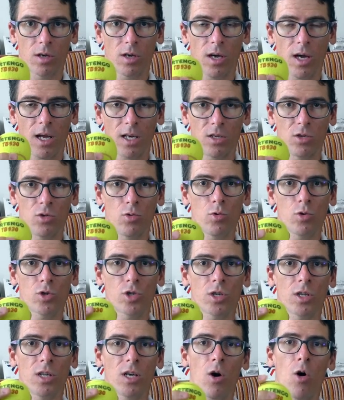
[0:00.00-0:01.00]
And
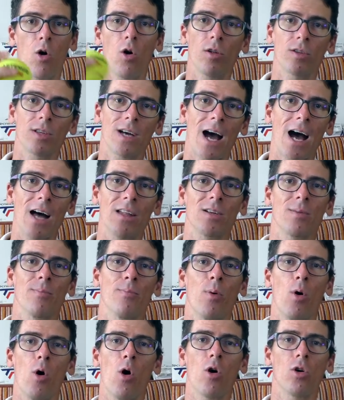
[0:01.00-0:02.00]
usually all the other
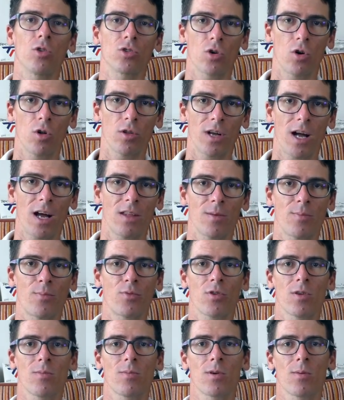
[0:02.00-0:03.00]
balls, all the other
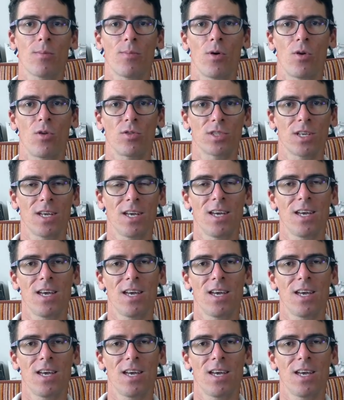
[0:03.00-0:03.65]
premium balls,